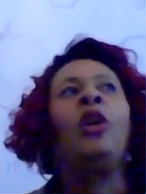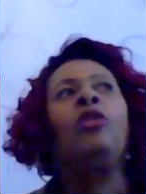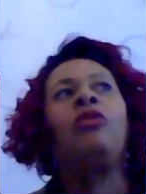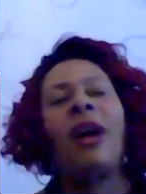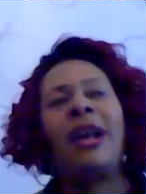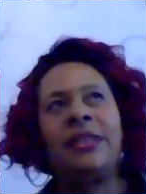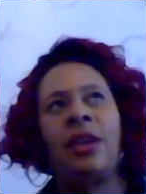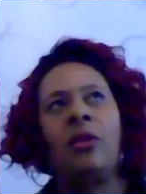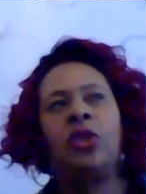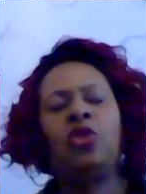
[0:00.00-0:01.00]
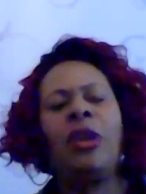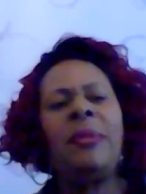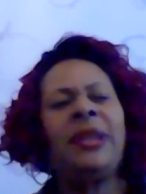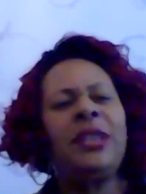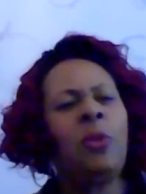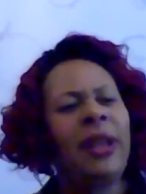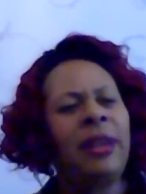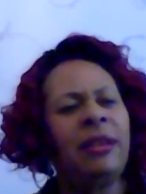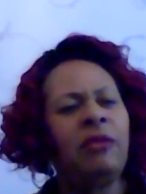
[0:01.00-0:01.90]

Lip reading: Right. So streaming is when,